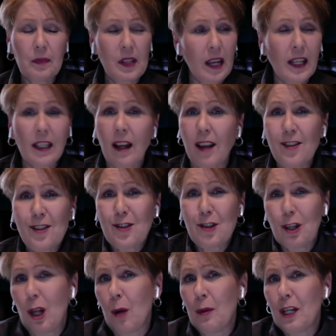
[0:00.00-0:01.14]
take it nice and
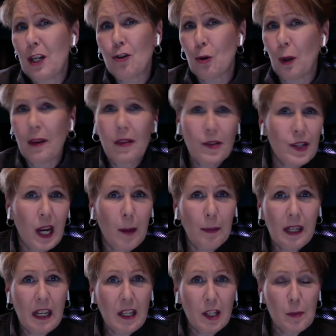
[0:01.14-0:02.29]
slow and enjoy the
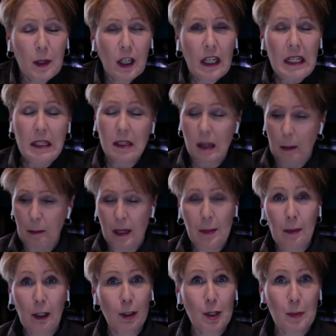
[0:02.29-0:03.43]
stamping experience. Some
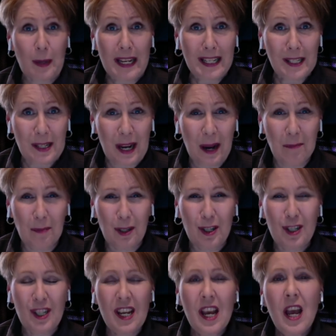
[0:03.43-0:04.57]
people are speed
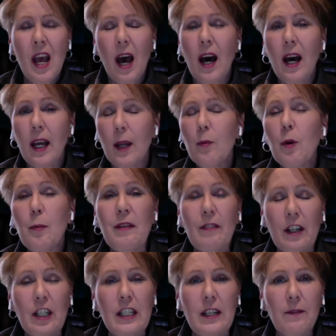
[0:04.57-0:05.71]
stampers. It would be
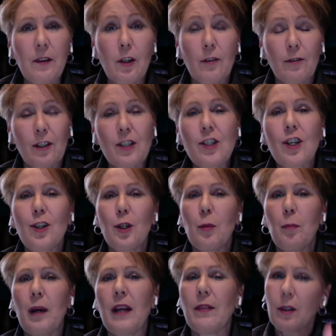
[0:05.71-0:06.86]
very difficult for us to do,
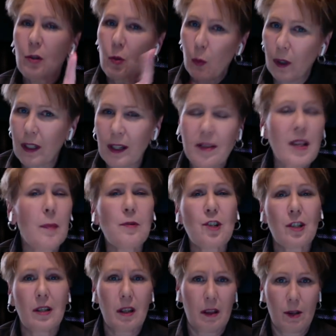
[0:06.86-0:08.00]
but there's one
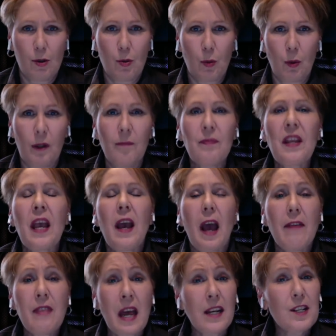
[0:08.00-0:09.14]
exception to this rule,
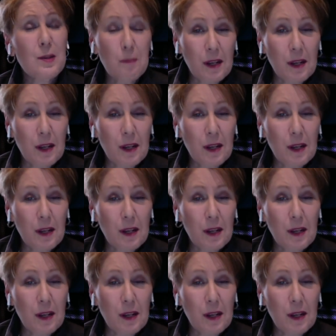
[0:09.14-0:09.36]
and that is